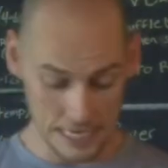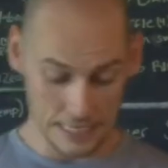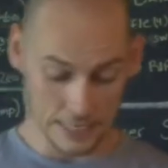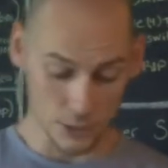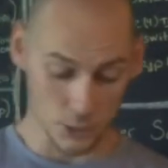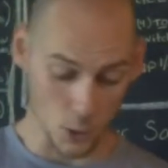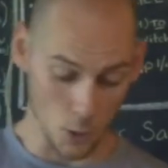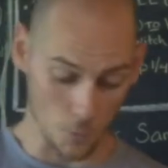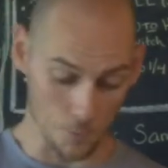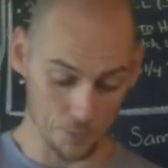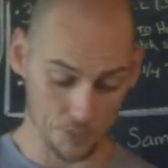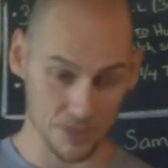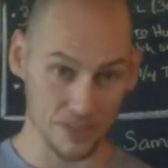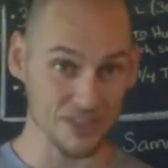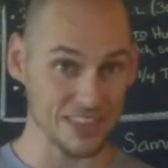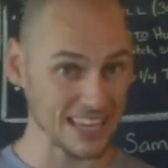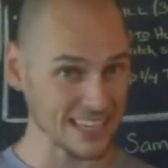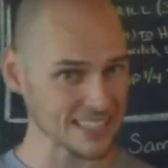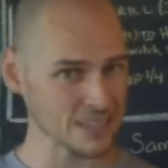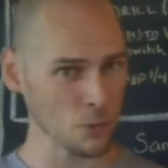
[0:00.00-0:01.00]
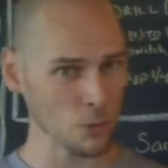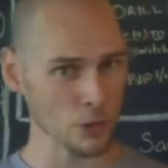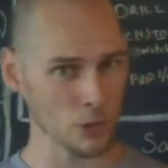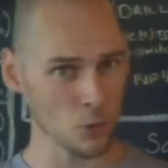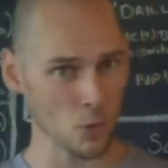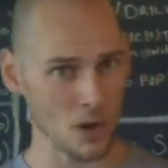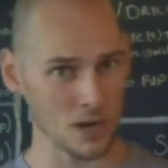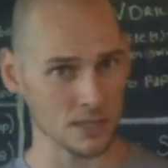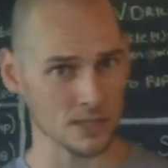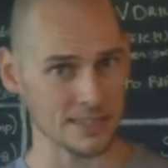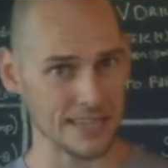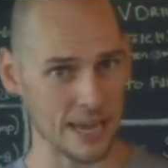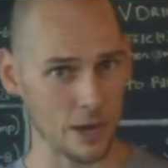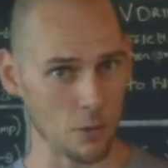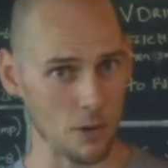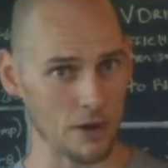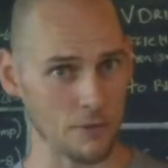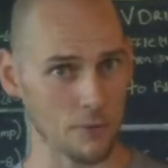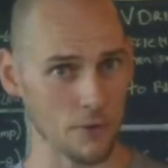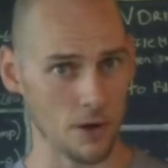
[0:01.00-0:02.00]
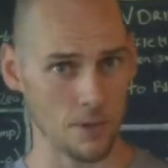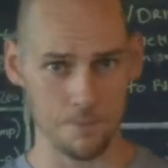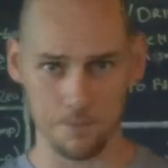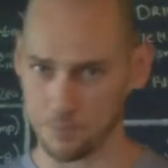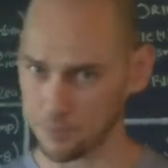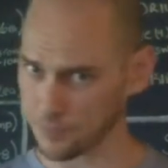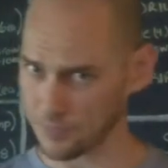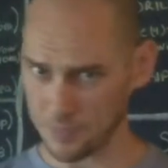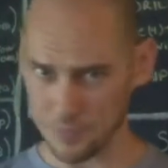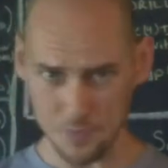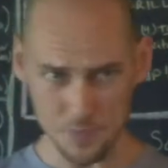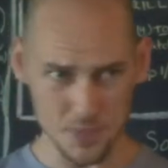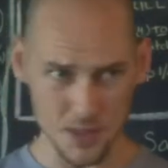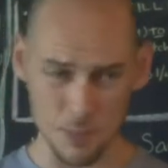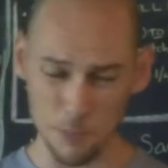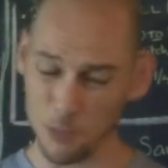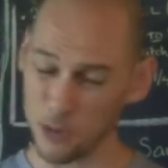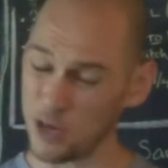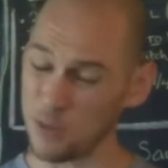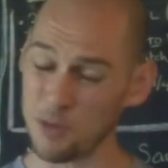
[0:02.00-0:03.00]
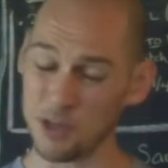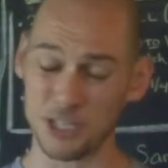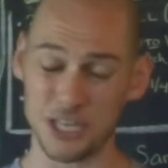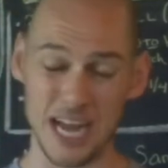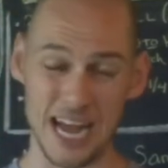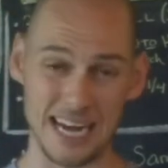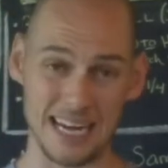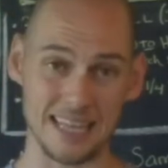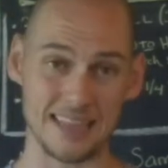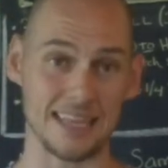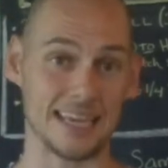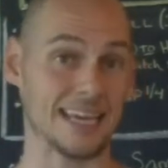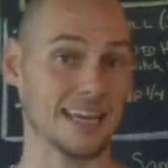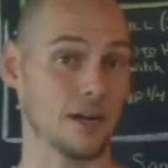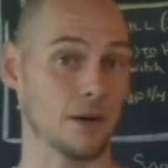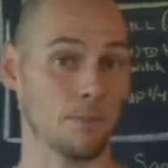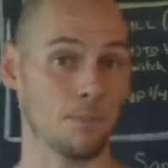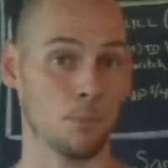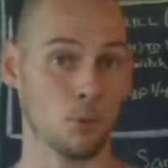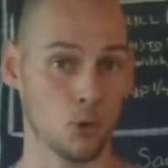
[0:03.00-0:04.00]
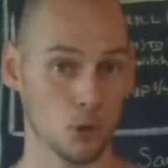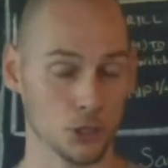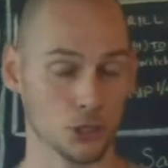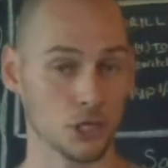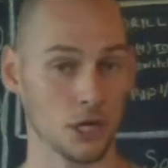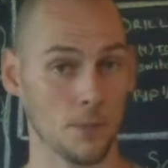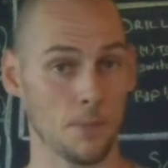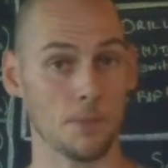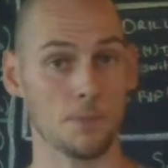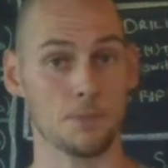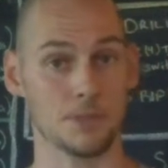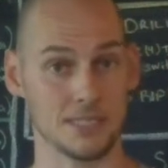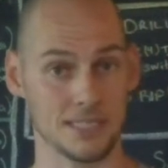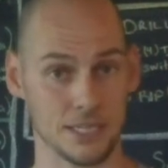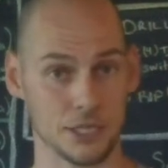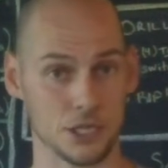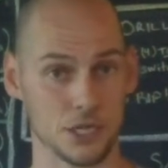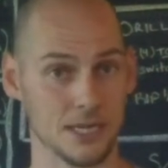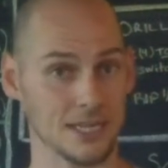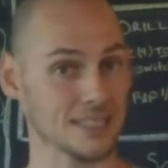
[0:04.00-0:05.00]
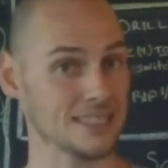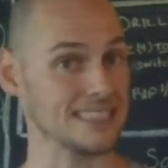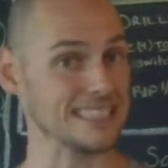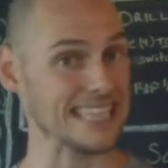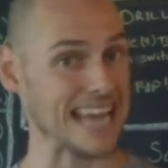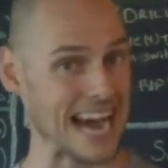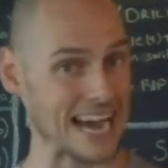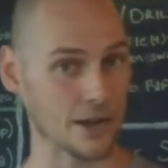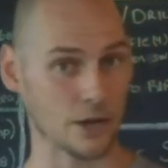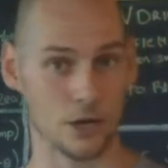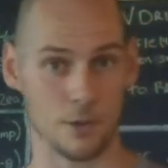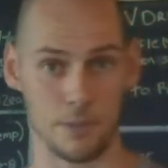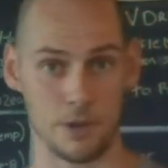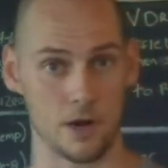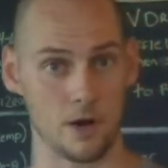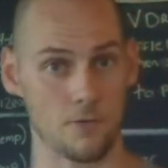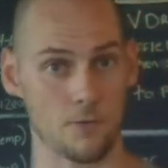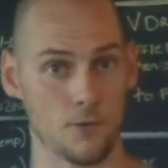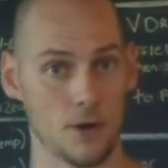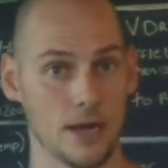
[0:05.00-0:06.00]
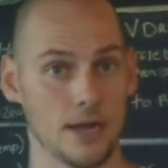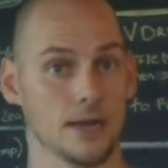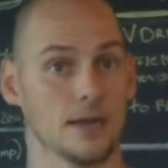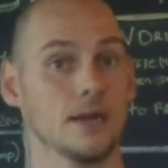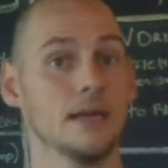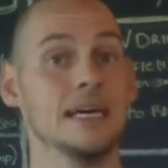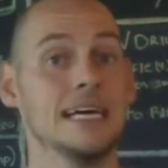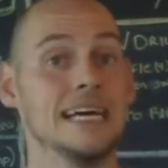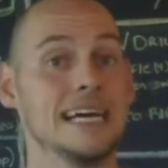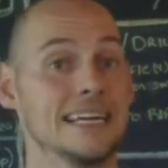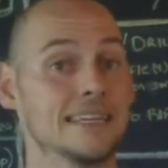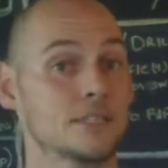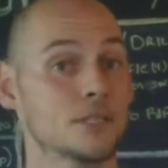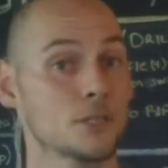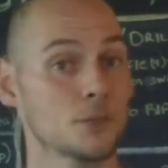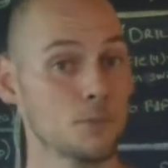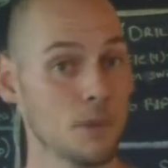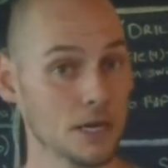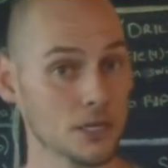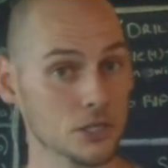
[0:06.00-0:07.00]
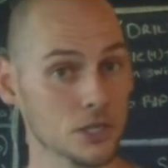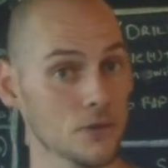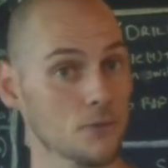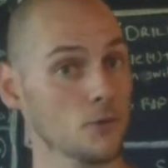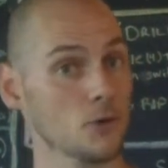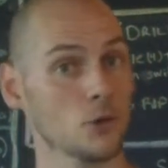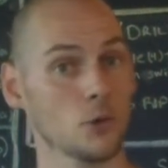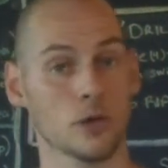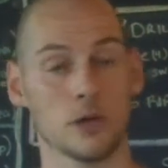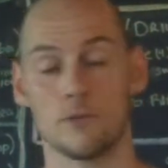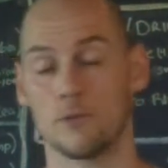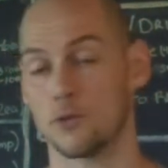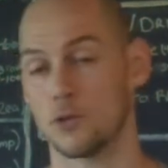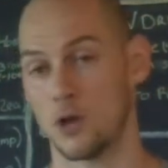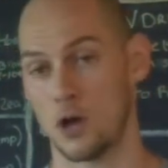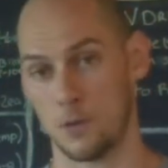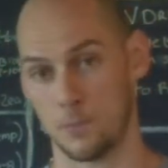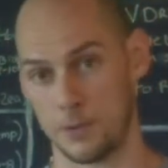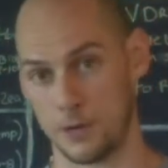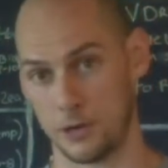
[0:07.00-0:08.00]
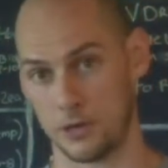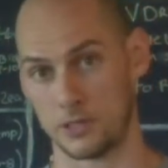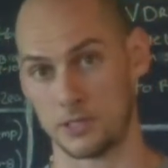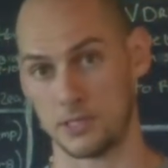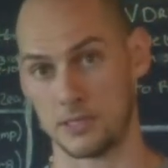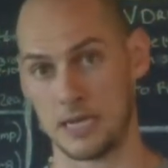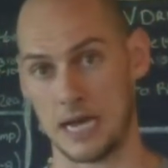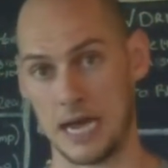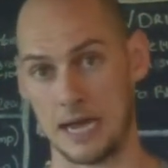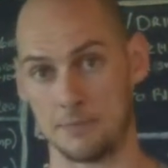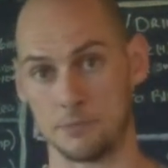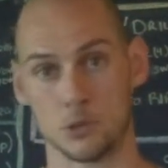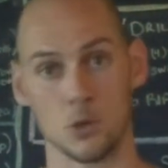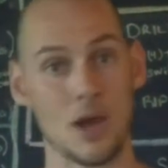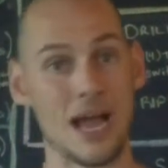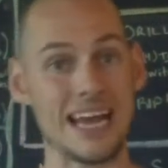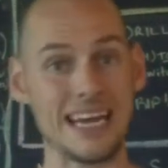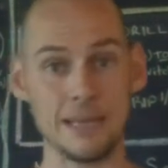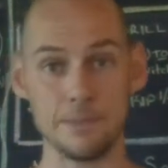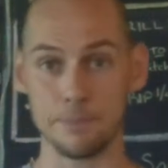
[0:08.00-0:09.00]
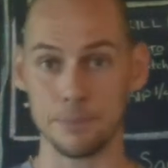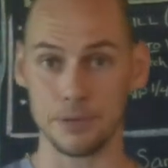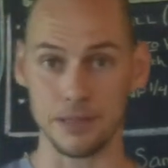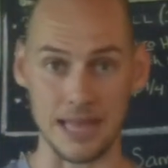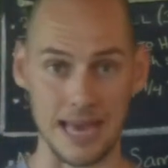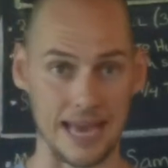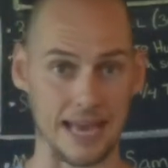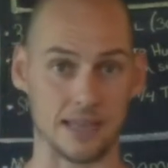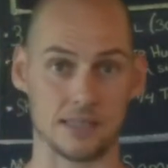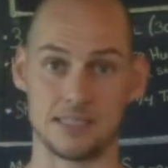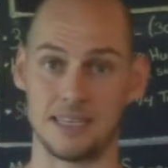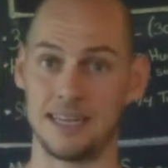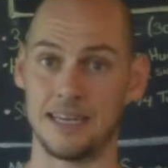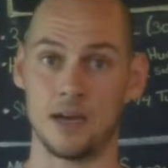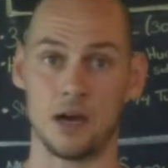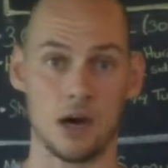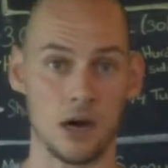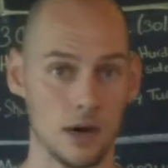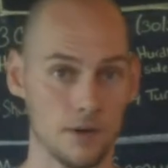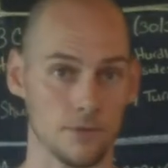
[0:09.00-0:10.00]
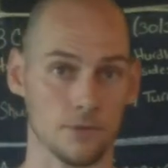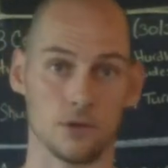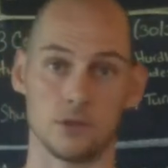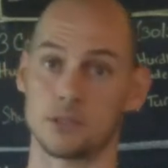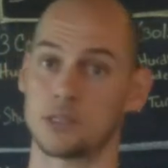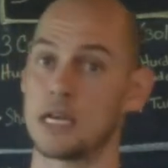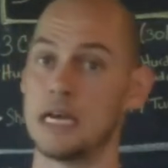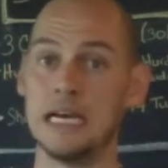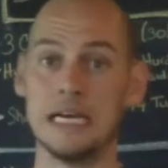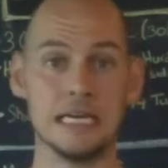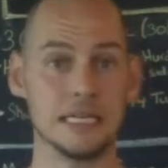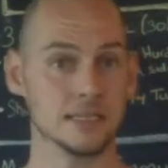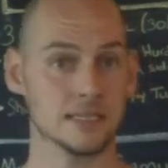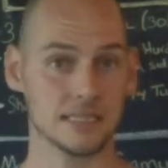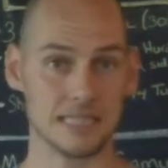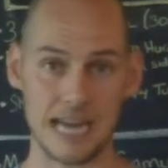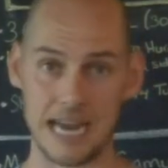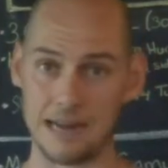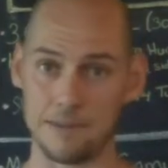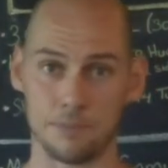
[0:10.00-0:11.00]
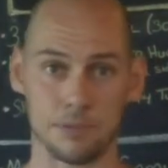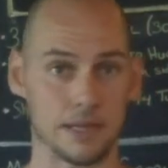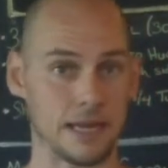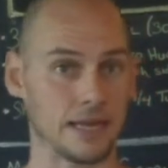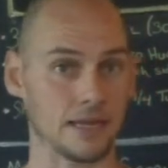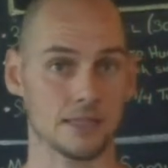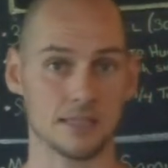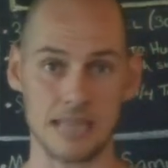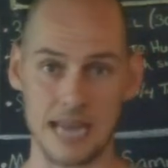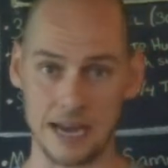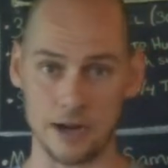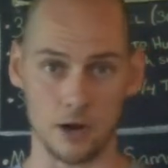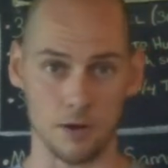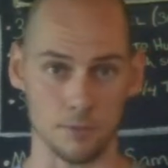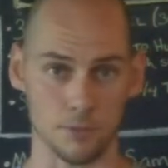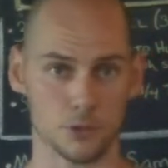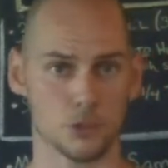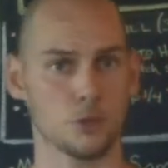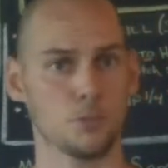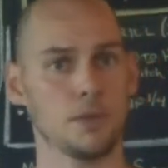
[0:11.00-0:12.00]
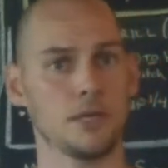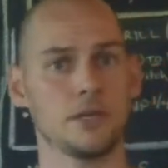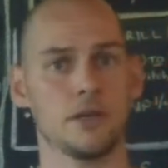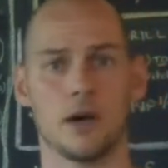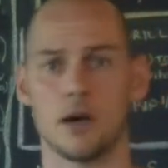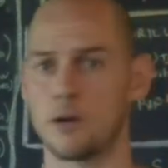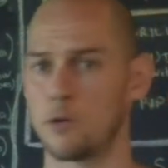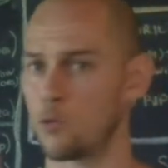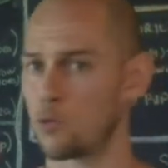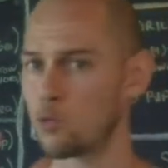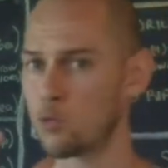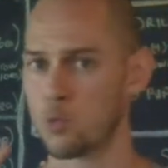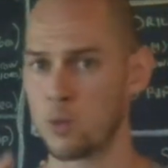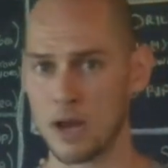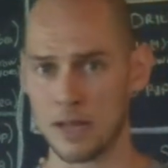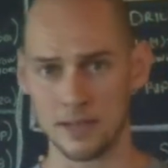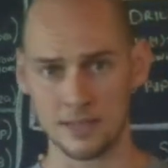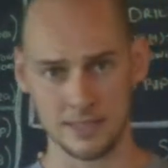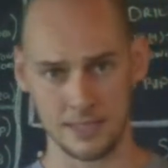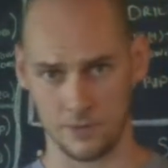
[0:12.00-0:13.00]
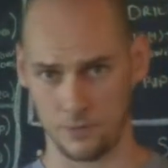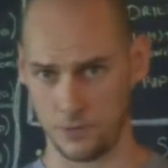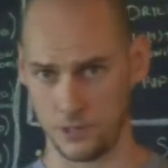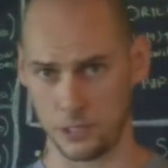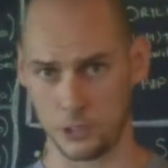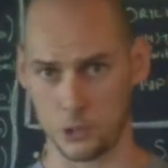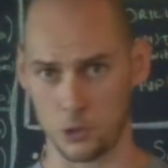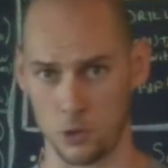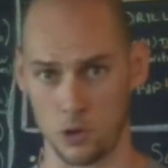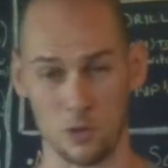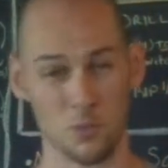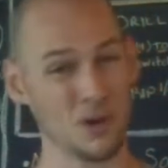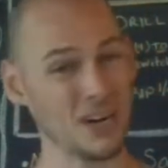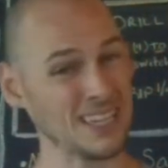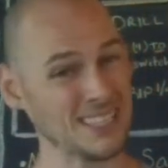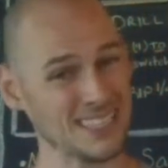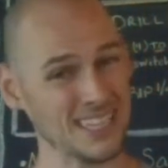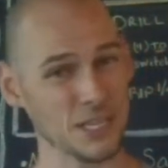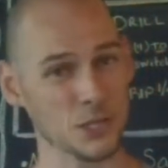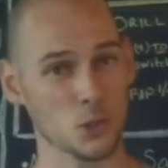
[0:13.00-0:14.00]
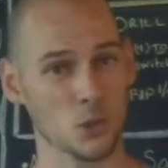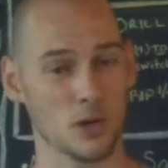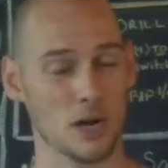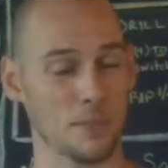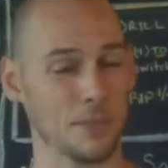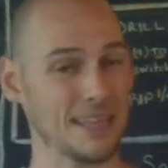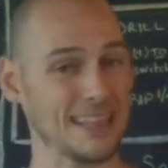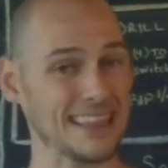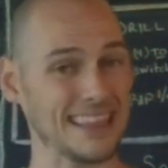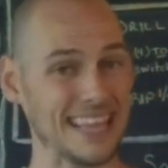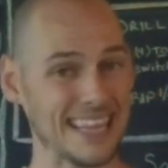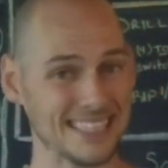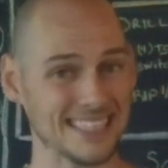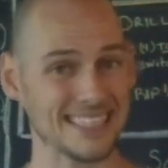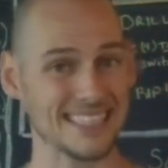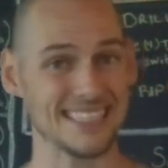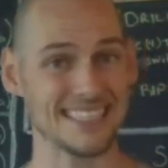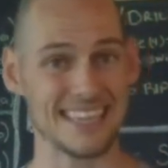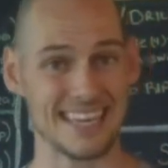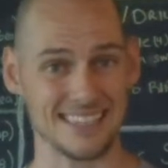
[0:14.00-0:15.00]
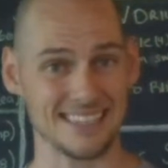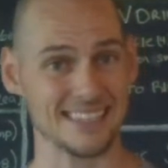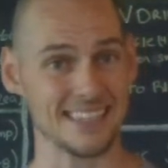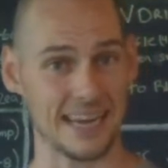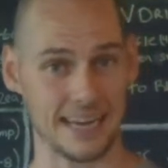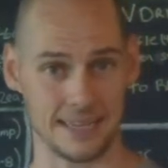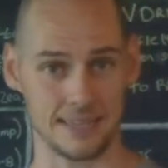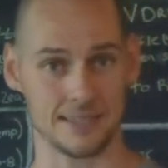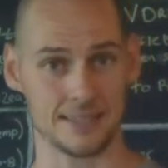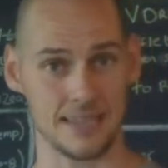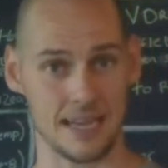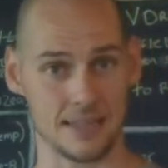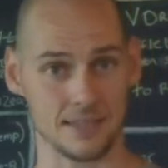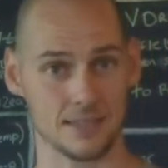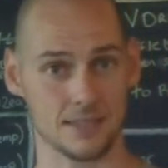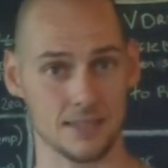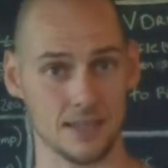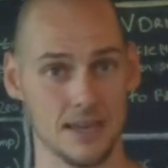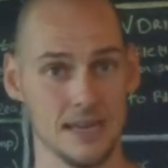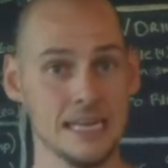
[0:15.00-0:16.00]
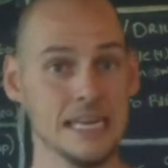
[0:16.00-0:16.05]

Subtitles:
So things that we're going to want to stay away from, pretty much anything in a push-up position is not going to be our friend, especially if we're doing it for long periods of time. So any planks, any hovers, side planks, side hovers should be done relatively short. When I say short, I mean less than 10-second sets.